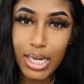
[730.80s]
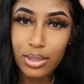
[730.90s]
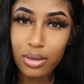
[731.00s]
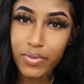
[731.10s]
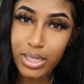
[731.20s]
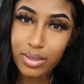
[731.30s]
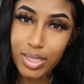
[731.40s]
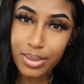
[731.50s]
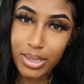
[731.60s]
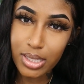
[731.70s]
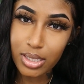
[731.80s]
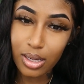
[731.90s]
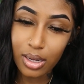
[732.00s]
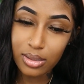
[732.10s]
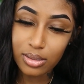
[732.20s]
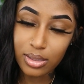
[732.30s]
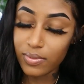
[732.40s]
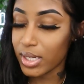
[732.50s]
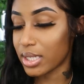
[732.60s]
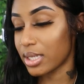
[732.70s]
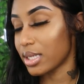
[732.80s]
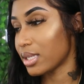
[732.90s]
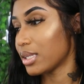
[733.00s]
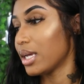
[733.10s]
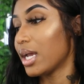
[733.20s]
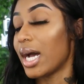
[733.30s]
Did I do a video on ShipStation, y'all? I feel like I did.